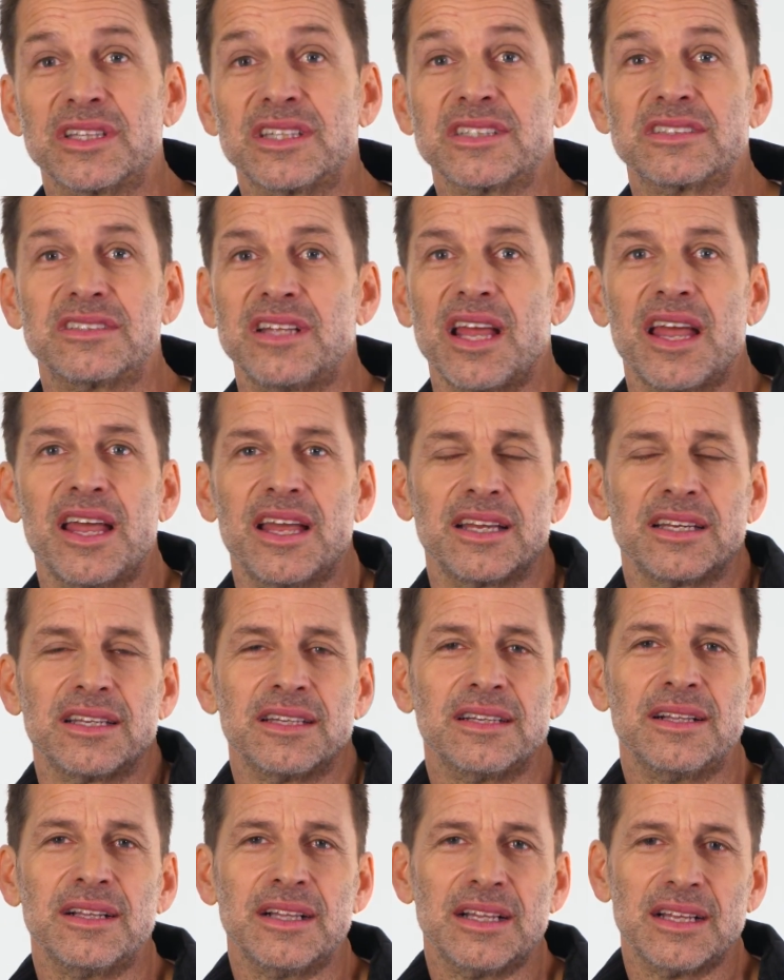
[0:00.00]
to this day,
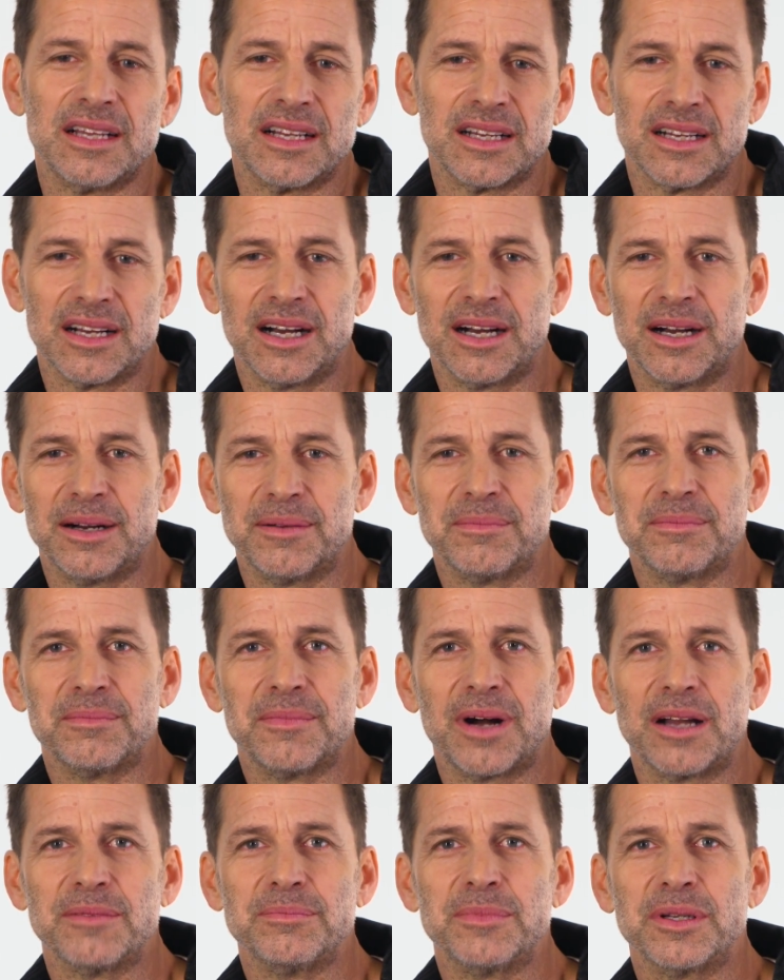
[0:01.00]
um,
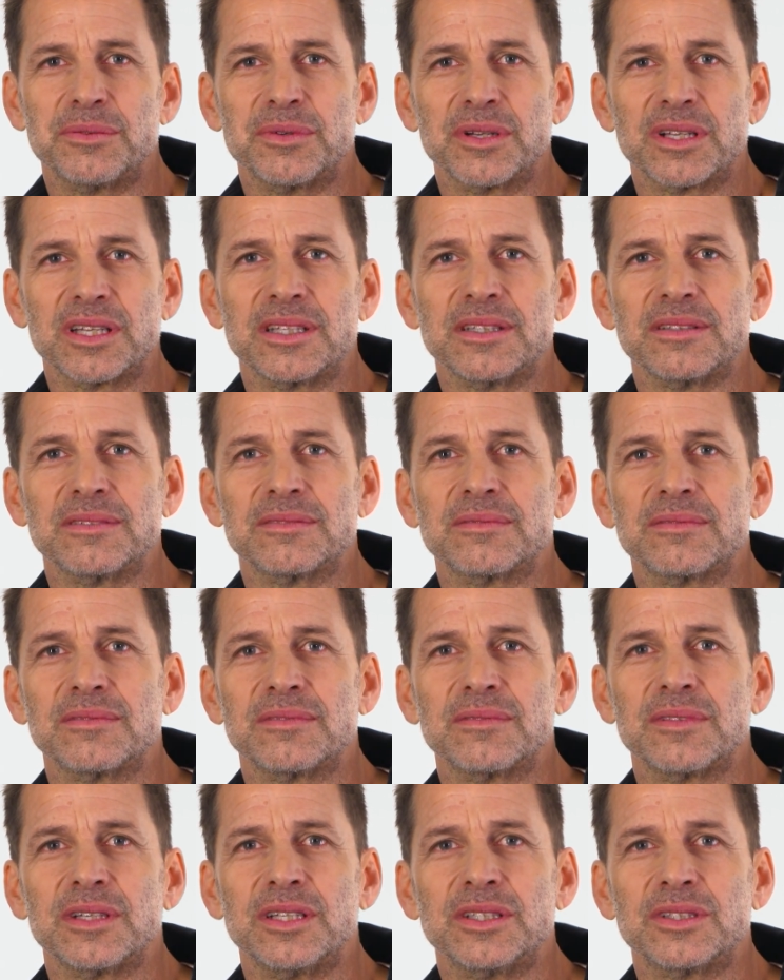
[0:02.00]
I've been really
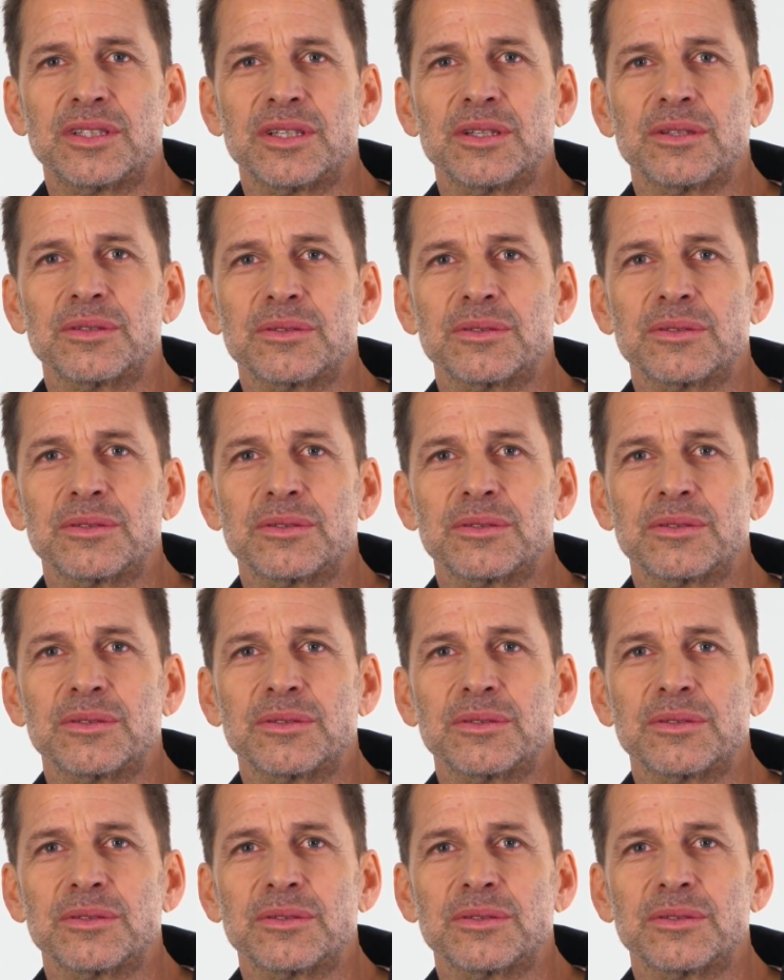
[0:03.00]
into.